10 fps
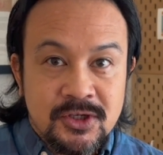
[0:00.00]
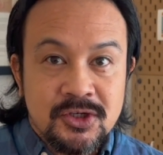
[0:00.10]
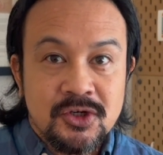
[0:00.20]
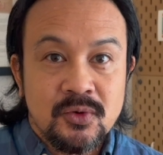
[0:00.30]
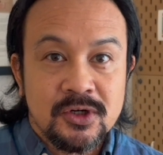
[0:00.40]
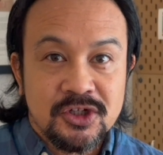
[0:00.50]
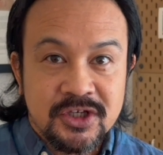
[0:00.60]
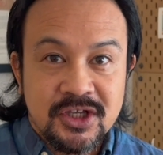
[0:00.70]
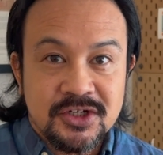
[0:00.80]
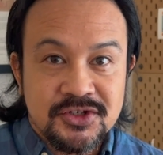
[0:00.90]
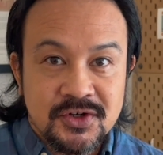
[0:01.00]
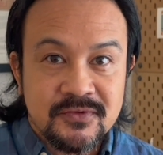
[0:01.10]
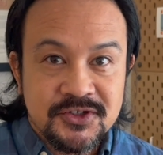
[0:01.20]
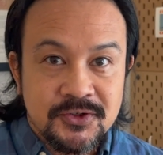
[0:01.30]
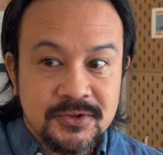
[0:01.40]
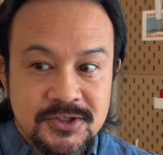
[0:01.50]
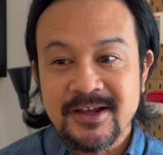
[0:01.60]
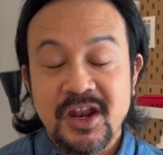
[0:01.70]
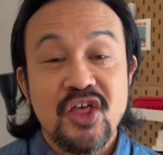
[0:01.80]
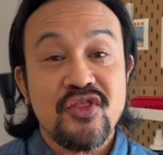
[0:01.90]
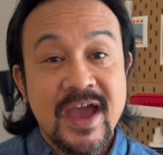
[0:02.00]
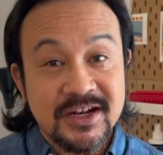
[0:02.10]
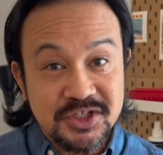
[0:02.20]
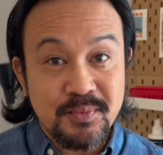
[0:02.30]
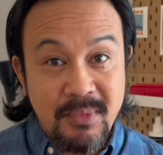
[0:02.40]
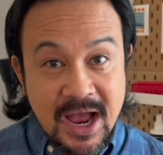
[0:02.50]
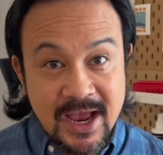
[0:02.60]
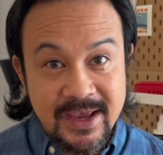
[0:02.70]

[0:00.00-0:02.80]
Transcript: who are looking to serve students. That is my